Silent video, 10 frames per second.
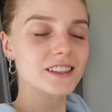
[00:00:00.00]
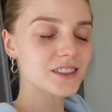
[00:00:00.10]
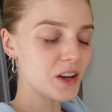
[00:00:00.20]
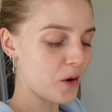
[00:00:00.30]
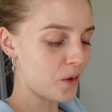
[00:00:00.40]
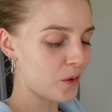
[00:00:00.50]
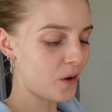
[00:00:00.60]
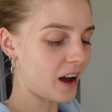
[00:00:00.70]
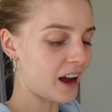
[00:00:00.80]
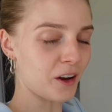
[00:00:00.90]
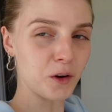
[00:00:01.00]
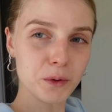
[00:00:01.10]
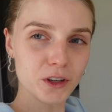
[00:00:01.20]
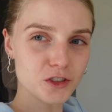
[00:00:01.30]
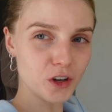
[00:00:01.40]
So I hope
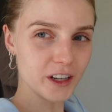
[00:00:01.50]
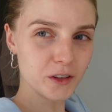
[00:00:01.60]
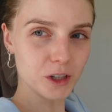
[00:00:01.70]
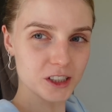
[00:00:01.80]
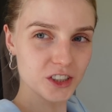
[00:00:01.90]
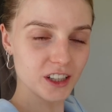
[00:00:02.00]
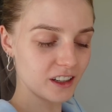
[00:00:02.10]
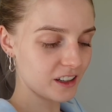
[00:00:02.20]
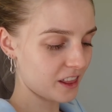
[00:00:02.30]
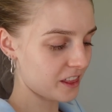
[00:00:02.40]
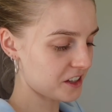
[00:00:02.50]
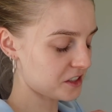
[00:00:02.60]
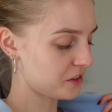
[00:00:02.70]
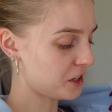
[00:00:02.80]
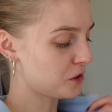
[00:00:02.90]
you enjoyed watching
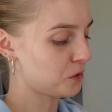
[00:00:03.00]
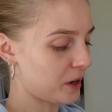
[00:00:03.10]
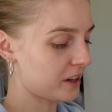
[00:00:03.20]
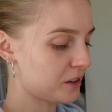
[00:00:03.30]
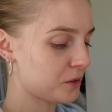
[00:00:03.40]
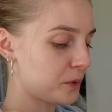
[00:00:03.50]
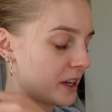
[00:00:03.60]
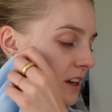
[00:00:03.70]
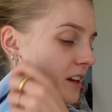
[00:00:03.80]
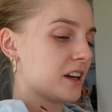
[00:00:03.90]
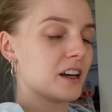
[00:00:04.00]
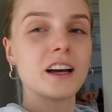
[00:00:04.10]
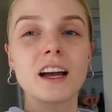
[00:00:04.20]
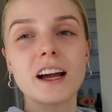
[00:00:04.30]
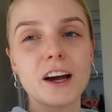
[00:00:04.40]
this video when we
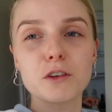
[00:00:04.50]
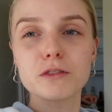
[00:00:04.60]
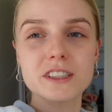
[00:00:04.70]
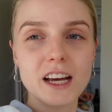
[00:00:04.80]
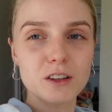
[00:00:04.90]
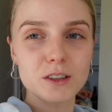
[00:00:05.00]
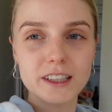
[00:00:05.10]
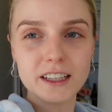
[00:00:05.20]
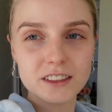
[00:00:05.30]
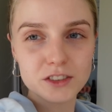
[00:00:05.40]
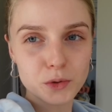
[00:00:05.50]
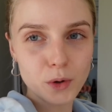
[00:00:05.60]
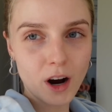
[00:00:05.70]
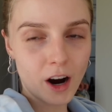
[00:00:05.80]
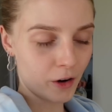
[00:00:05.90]
kind of settled into
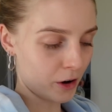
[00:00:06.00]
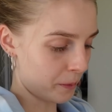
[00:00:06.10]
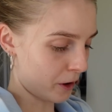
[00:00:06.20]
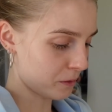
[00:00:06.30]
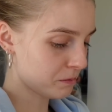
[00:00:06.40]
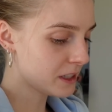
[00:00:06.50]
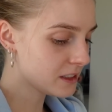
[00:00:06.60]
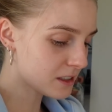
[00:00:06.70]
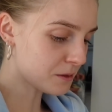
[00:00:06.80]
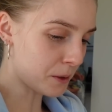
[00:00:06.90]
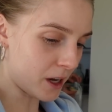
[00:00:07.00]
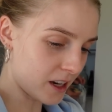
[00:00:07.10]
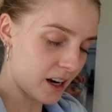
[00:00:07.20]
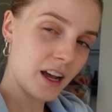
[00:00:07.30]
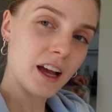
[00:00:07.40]
our apartment, but